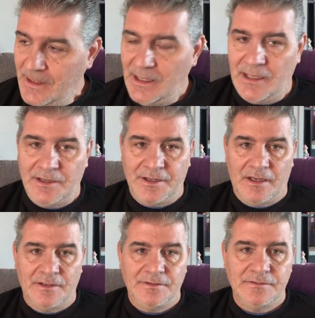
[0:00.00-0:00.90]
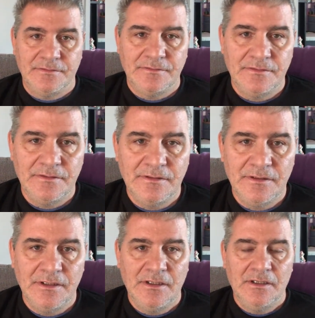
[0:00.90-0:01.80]
and
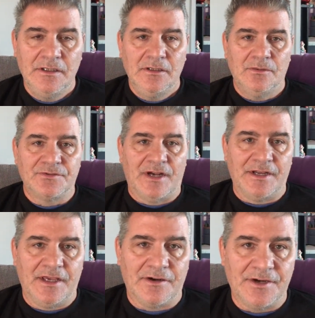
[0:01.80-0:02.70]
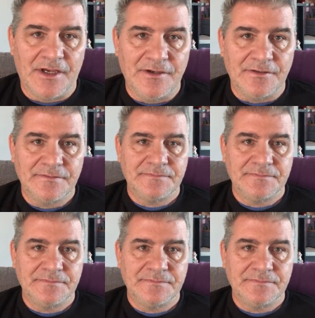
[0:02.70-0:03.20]
we'll try to get her done.